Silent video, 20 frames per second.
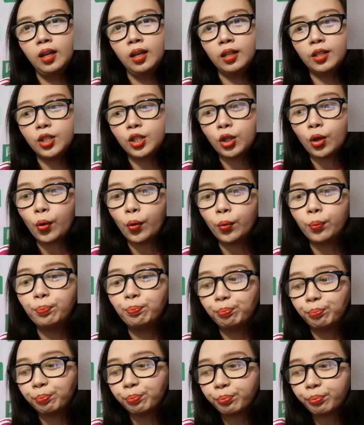So
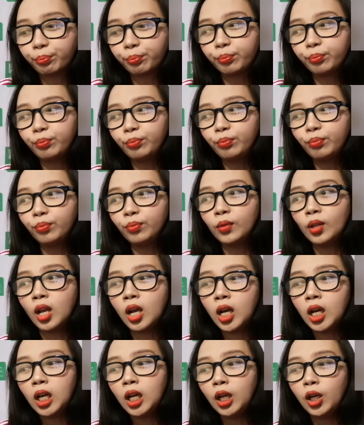
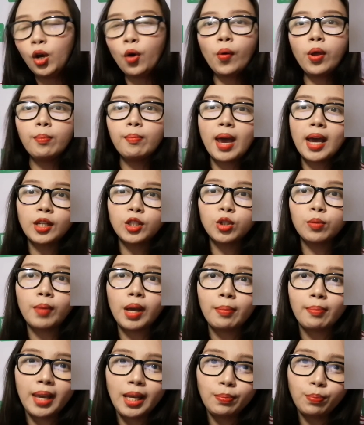going back to my
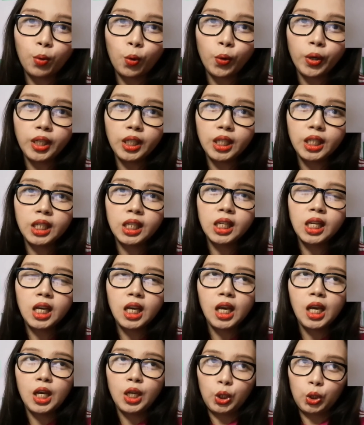main point,
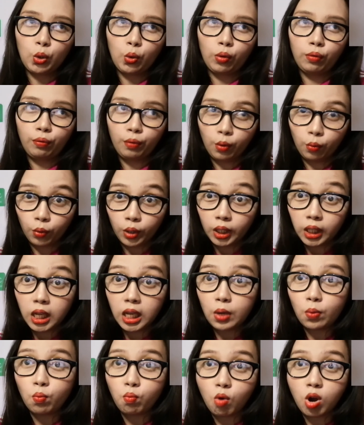so if you
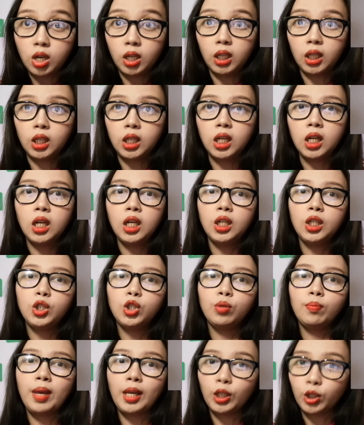really want
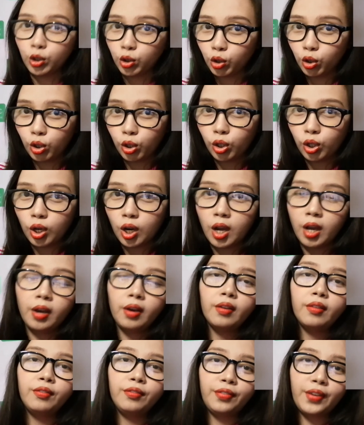to make sure
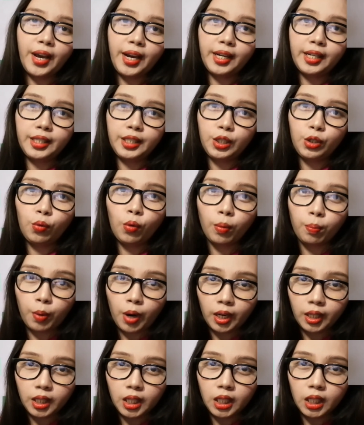that you are
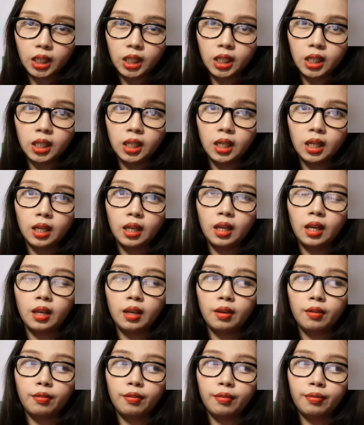pregnant,
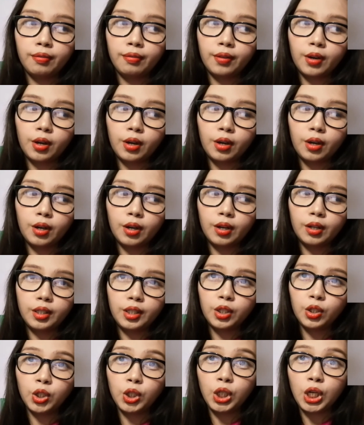if
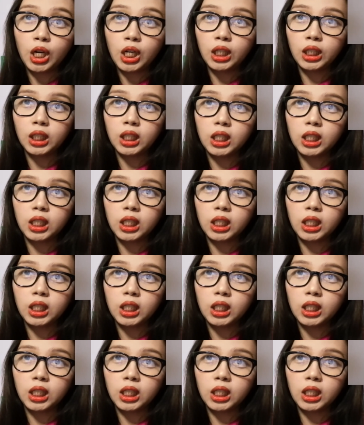you're not